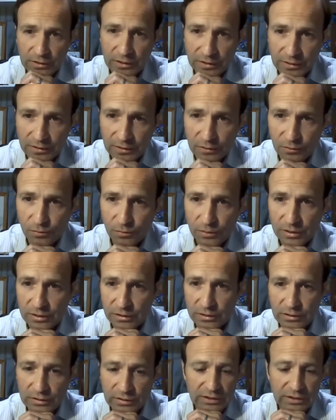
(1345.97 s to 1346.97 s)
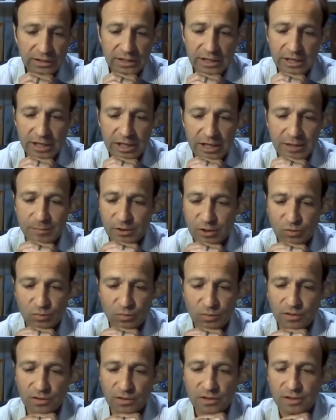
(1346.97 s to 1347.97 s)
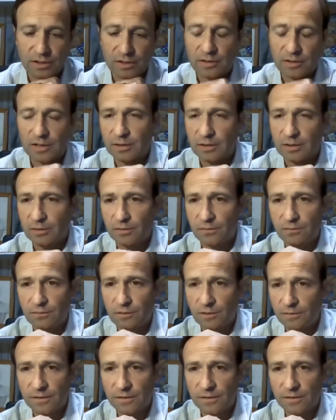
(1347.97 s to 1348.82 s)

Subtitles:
I think, created dynamics where the